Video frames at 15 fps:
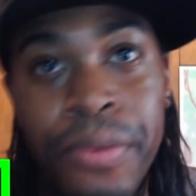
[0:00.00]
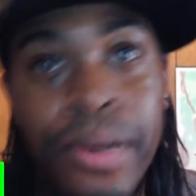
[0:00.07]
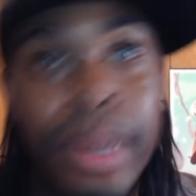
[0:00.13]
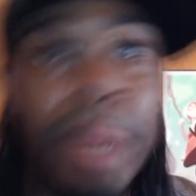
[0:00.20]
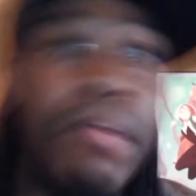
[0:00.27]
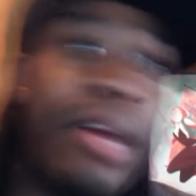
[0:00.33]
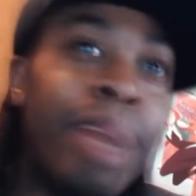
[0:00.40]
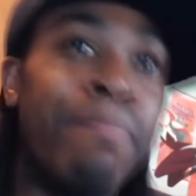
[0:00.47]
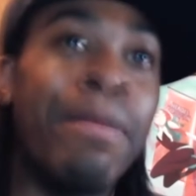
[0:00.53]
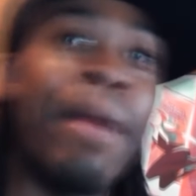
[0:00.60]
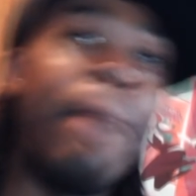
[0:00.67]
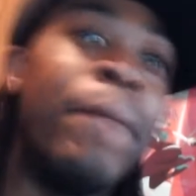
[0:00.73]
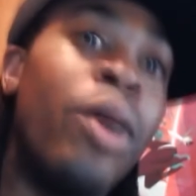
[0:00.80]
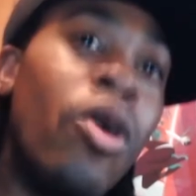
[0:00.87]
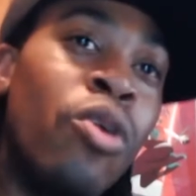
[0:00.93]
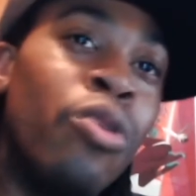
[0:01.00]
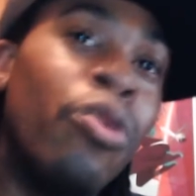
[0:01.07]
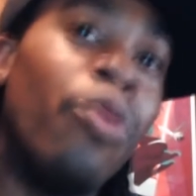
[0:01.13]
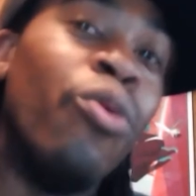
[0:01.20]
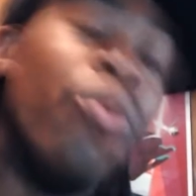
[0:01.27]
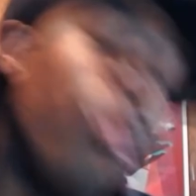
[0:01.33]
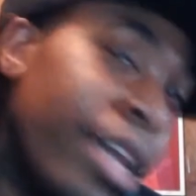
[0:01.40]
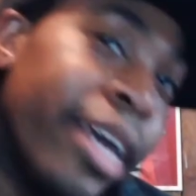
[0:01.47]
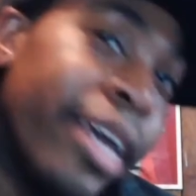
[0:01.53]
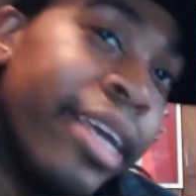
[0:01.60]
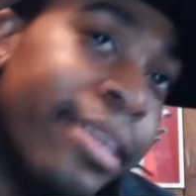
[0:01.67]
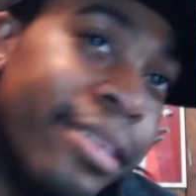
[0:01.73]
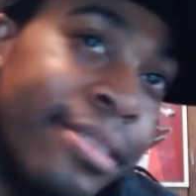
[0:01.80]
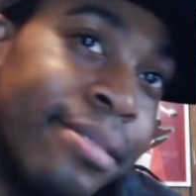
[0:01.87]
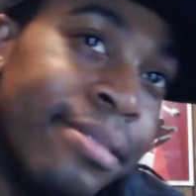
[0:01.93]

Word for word: Why don't I like a Brent Bakugo? Like.